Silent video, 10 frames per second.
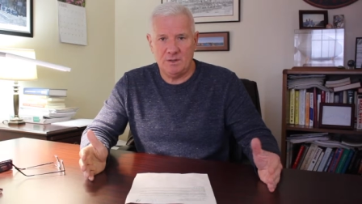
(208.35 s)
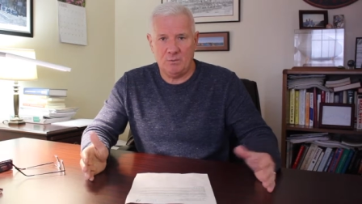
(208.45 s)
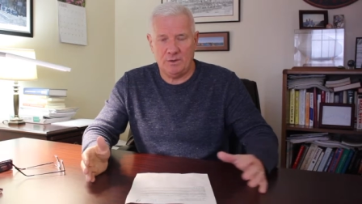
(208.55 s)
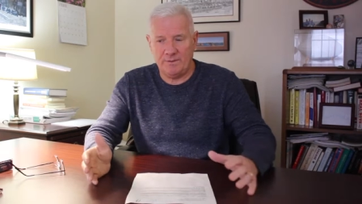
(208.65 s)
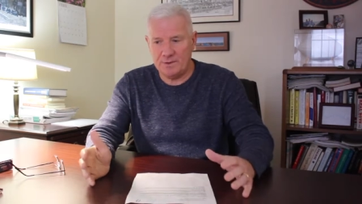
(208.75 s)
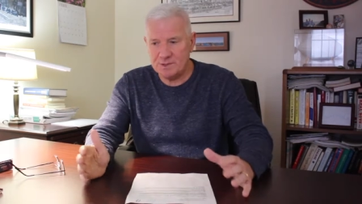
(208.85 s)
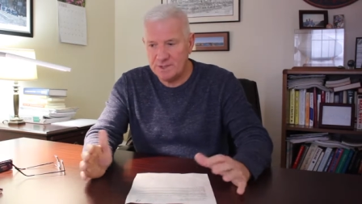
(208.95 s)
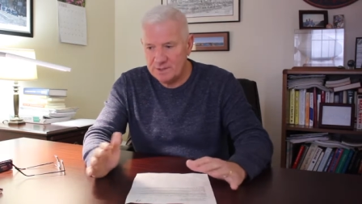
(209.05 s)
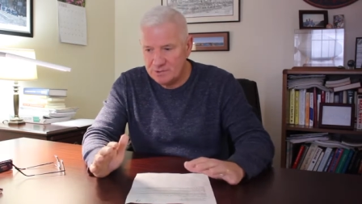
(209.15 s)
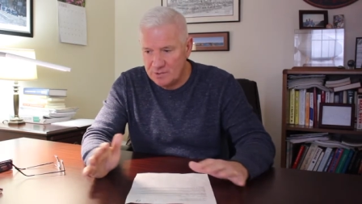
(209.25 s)
where
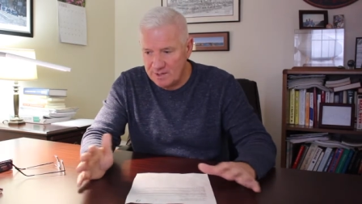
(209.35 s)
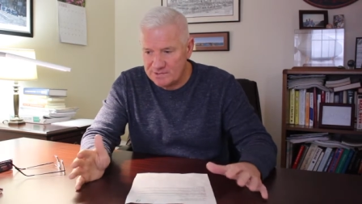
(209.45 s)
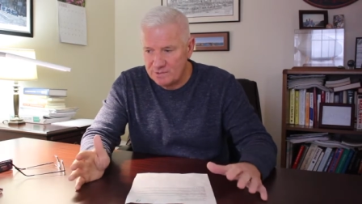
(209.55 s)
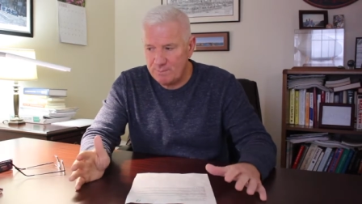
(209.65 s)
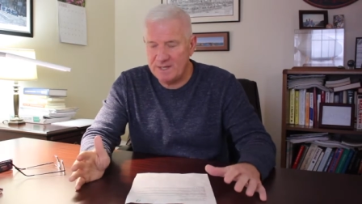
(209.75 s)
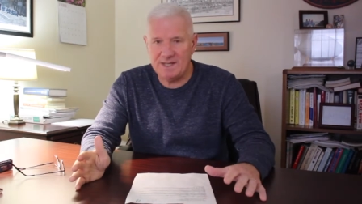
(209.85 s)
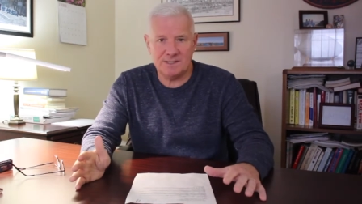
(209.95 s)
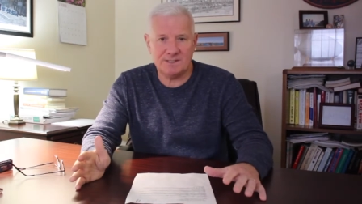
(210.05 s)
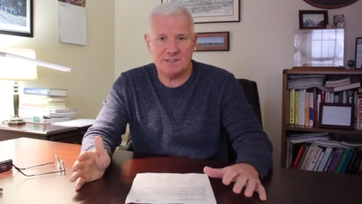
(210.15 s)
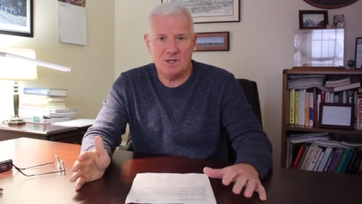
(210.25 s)
there's just
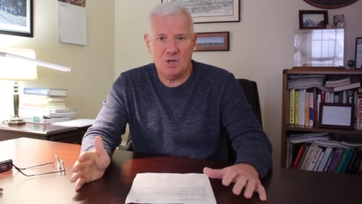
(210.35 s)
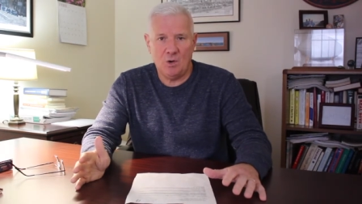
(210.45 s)
peace?